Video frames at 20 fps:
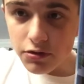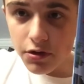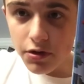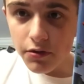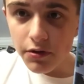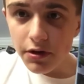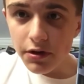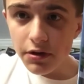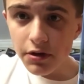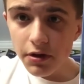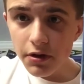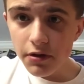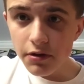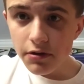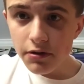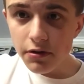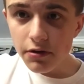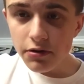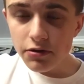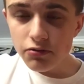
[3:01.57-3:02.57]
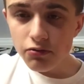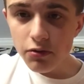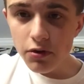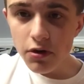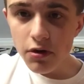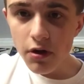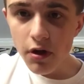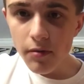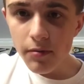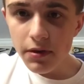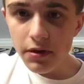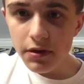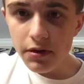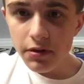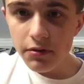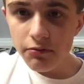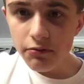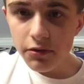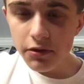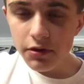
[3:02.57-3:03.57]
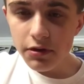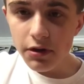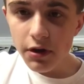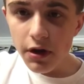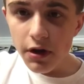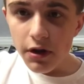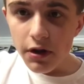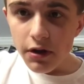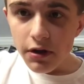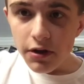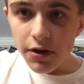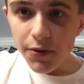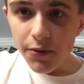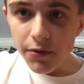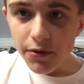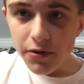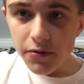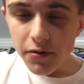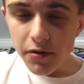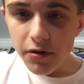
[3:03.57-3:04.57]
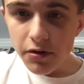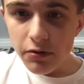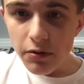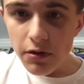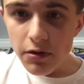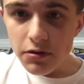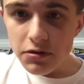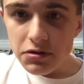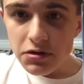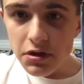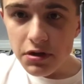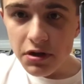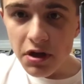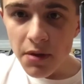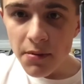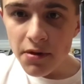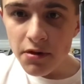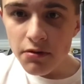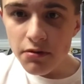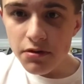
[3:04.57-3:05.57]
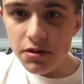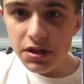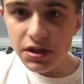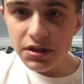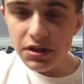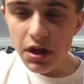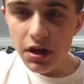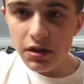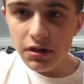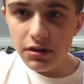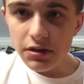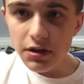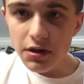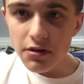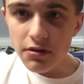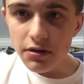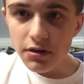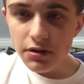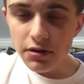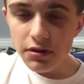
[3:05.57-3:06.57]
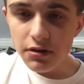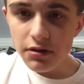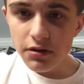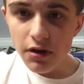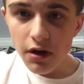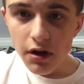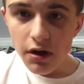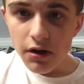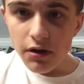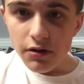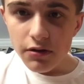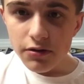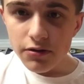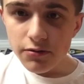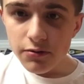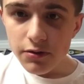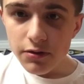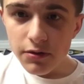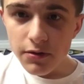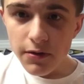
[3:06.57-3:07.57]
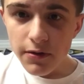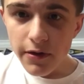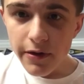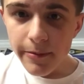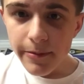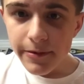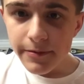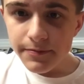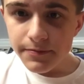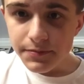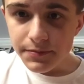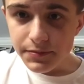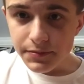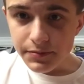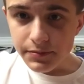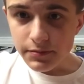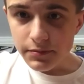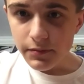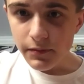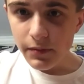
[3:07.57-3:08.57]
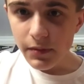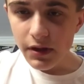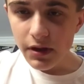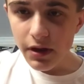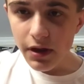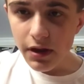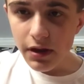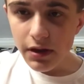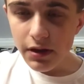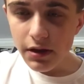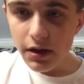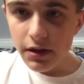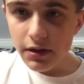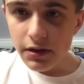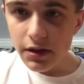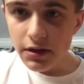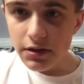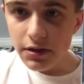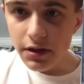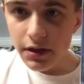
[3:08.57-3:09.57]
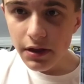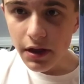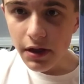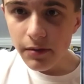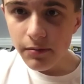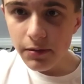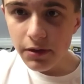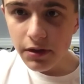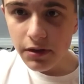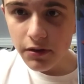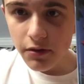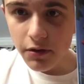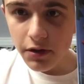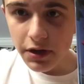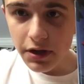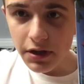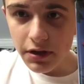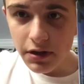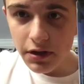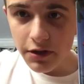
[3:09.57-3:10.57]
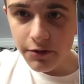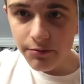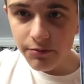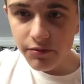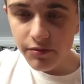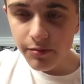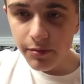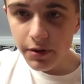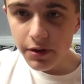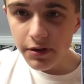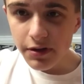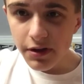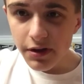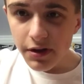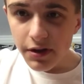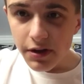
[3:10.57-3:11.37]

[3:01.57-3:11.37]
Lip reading: is a great character as well. I mean, he works very well with that comic relief side character who's with him. I mean, I guess he can be annoying at times, but